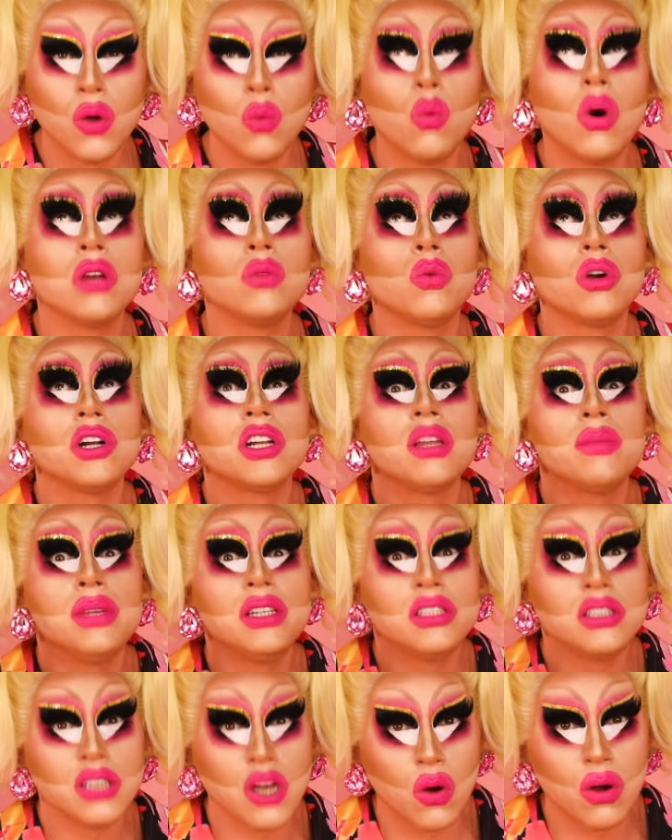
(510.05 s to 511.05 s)
One word can be
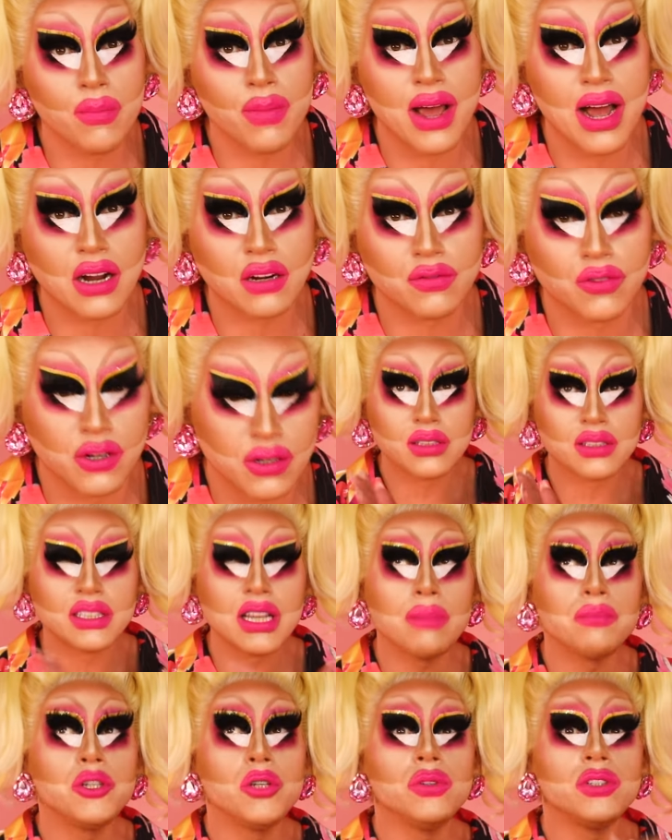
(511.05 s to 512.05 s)
so impactful.
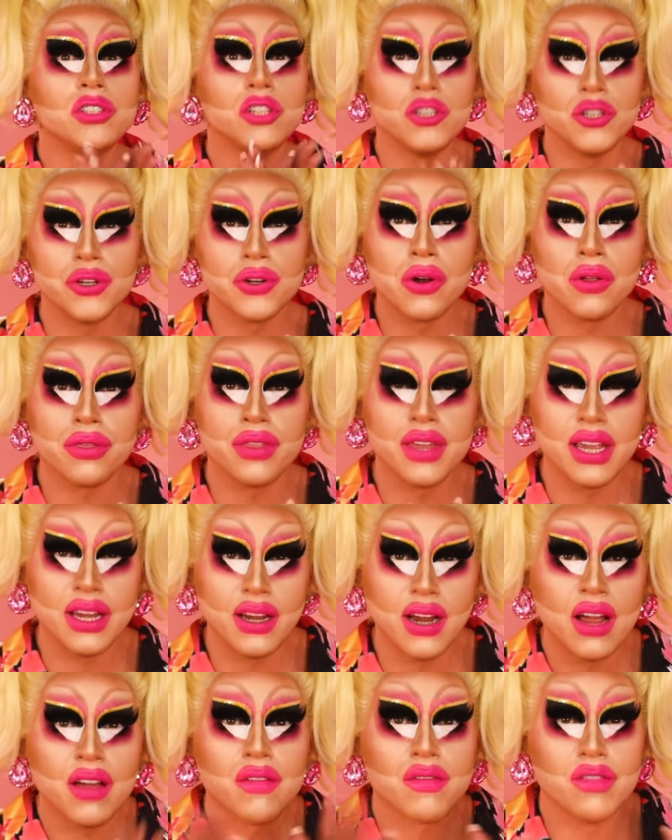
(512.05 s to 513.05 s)
Step two is to do your own
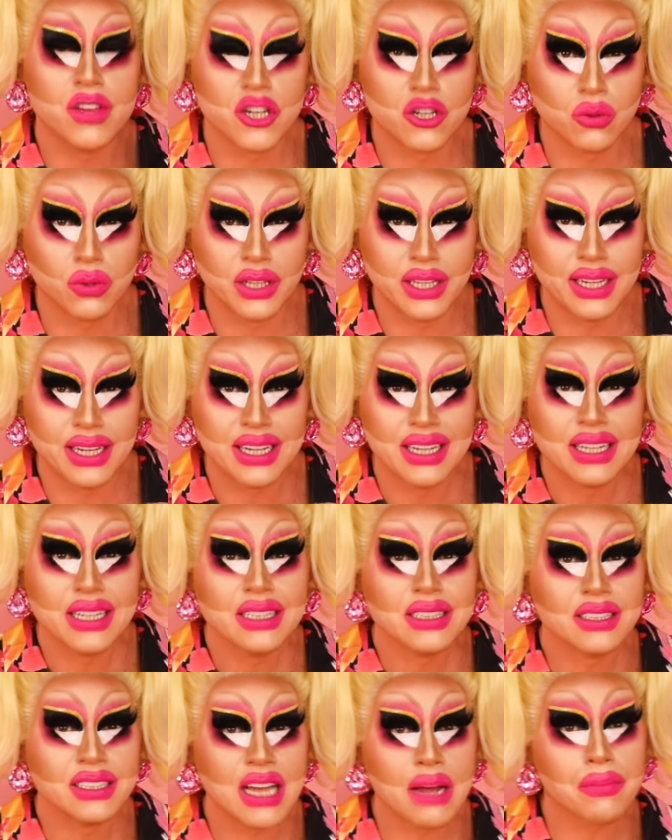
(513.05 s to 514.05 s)
thing visually.
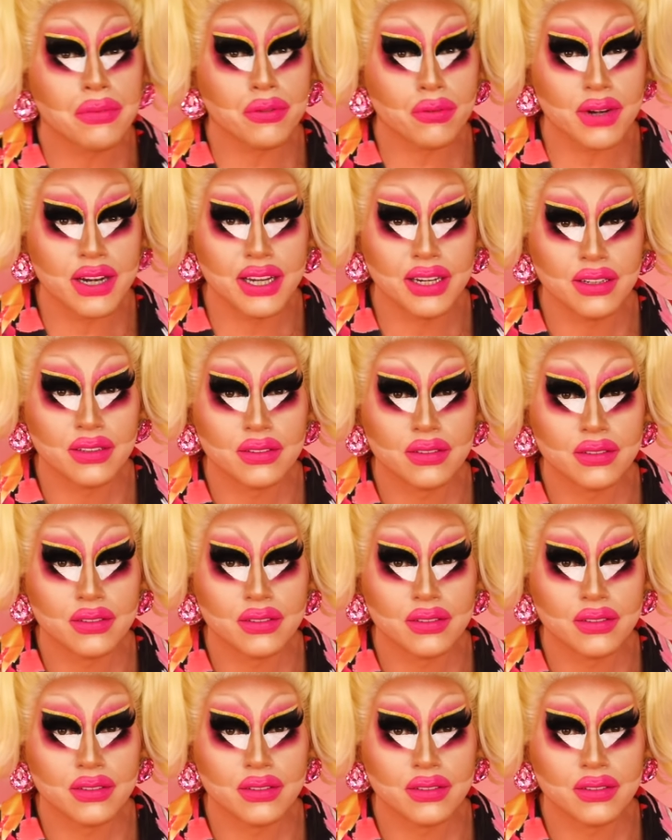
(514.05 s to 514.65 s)
Step three,